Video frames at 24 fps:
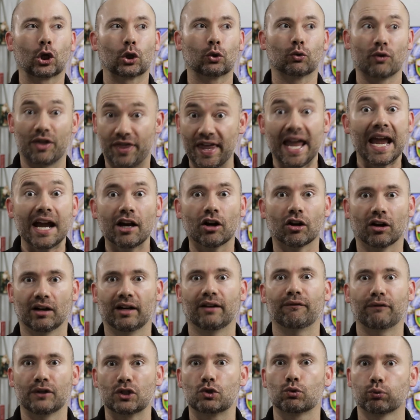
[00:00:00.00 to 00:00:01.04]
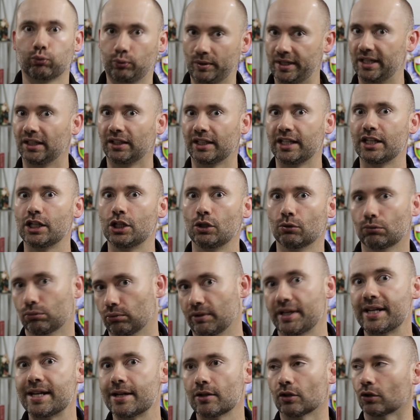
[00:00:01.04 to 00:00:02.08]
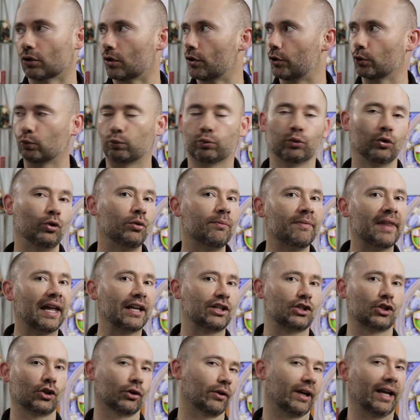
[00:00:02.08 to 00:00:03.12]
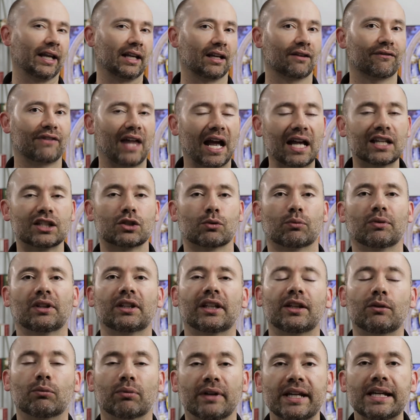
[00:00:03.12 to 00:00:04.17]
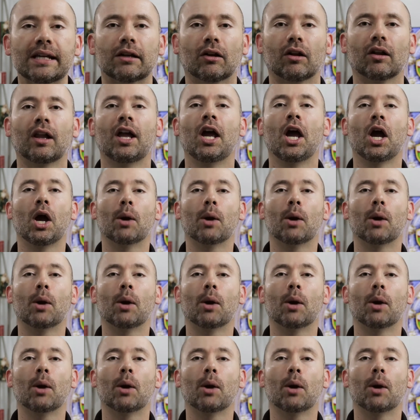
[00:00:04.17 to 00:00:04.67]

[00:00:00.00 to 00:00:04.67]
there, if it's really real or or the room that you're in, if that's really real.